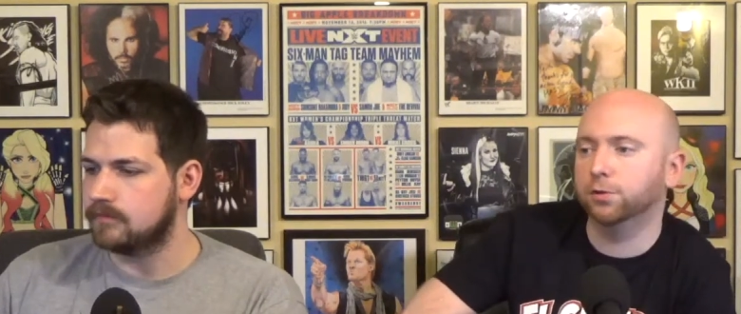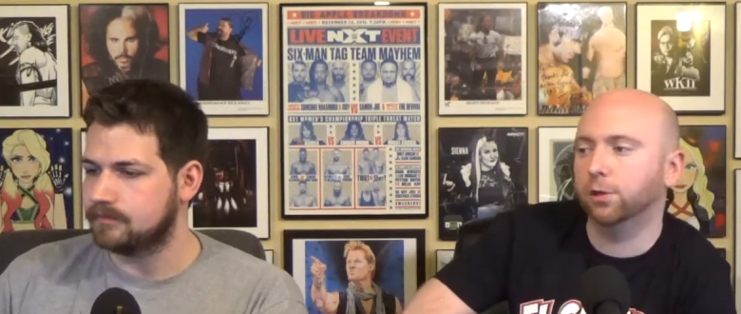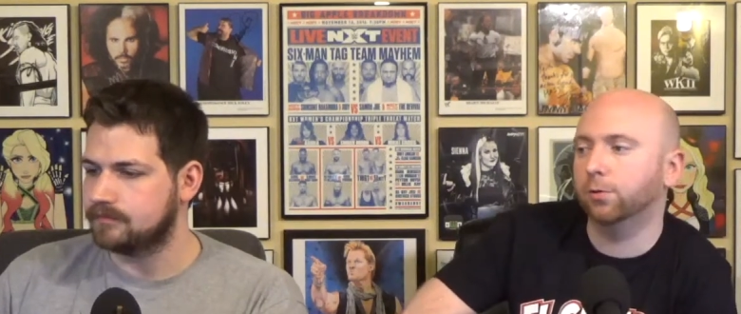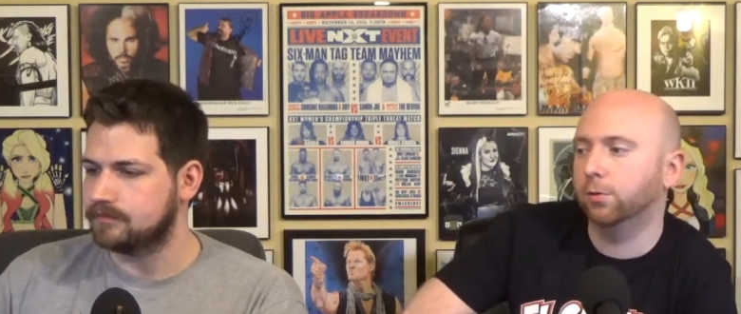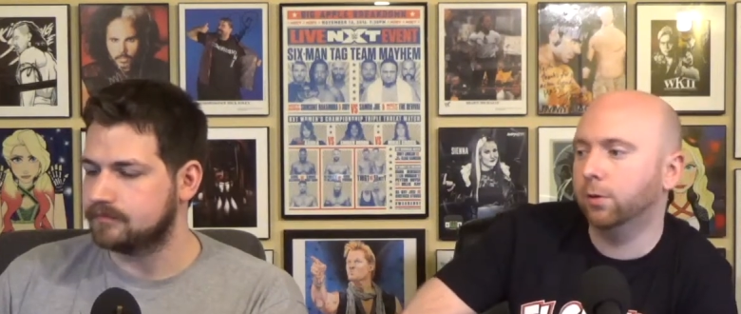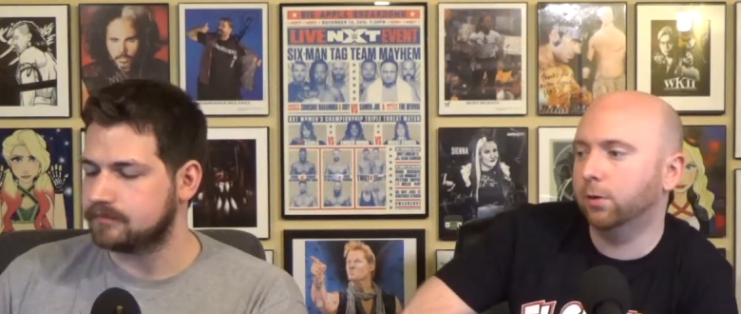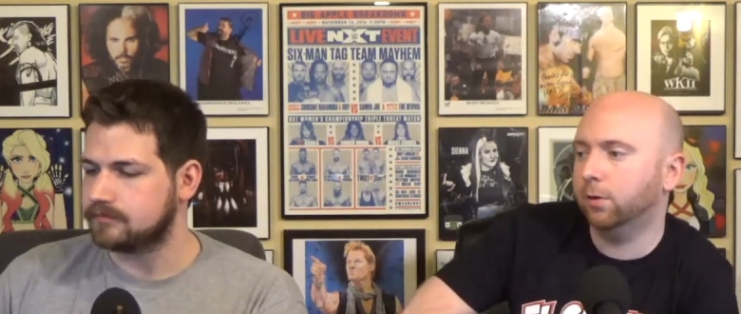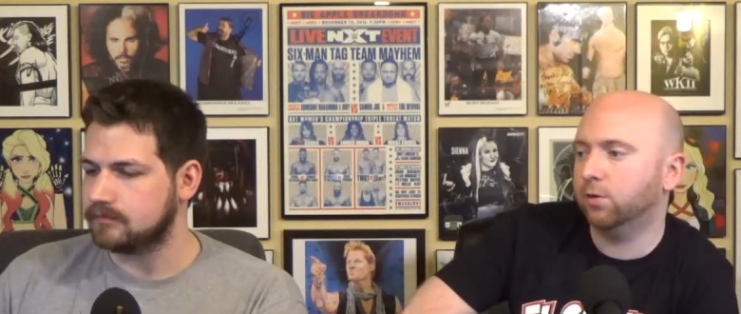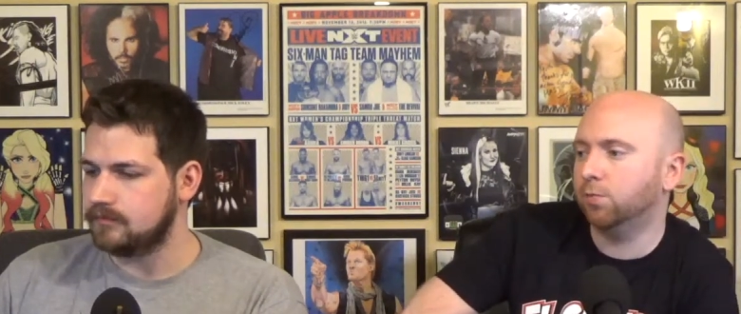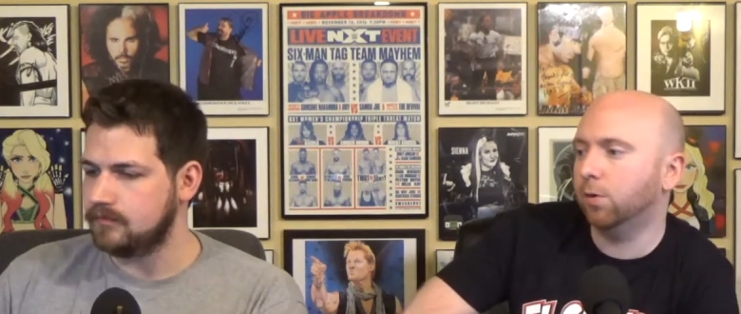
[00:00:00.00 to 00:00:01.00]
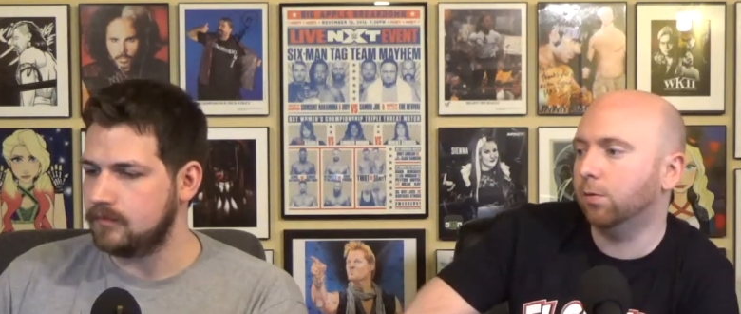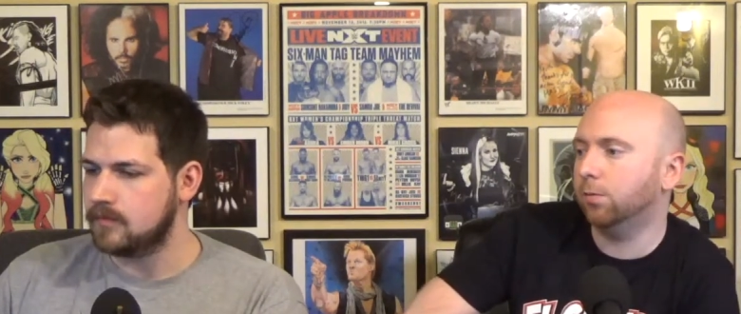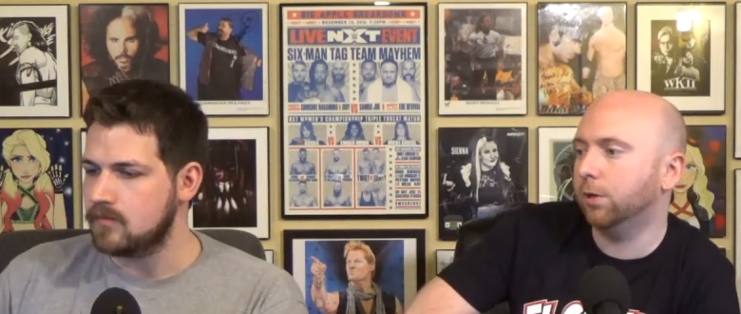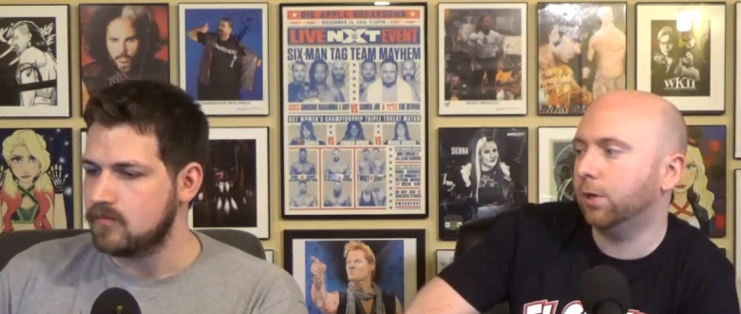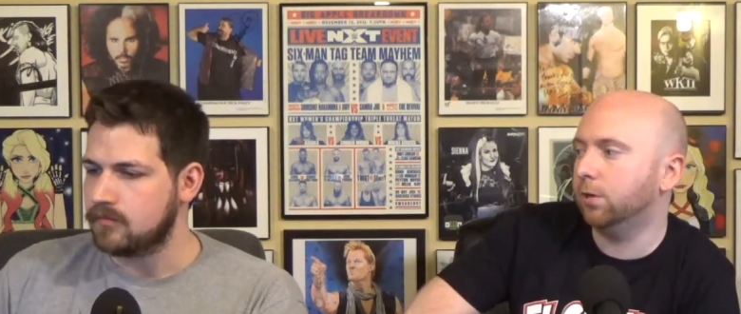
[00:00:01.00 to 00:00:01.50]
Speaker 1: so that's
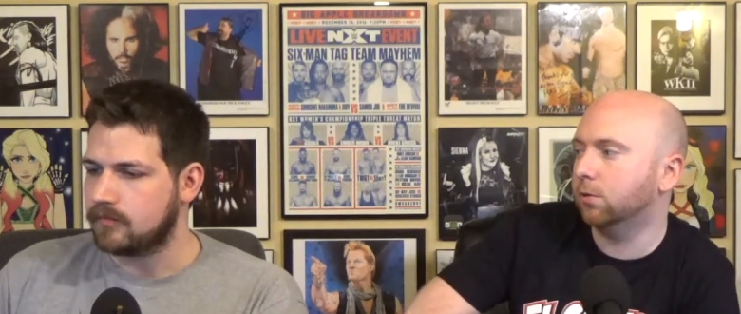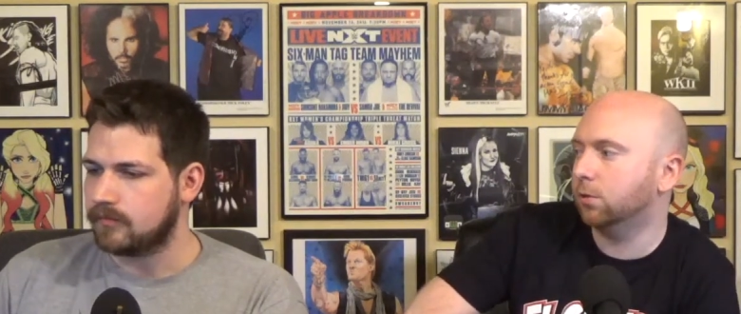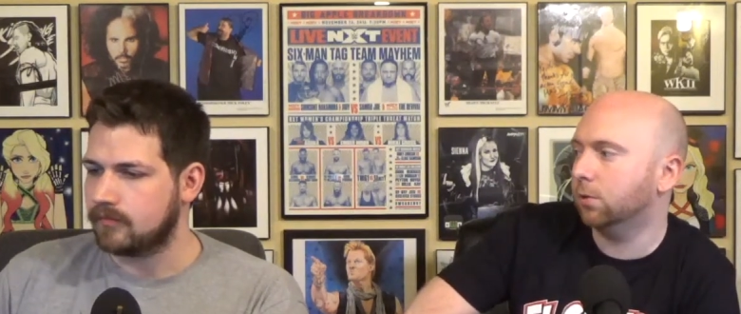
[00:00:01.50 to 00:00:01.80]
probably his.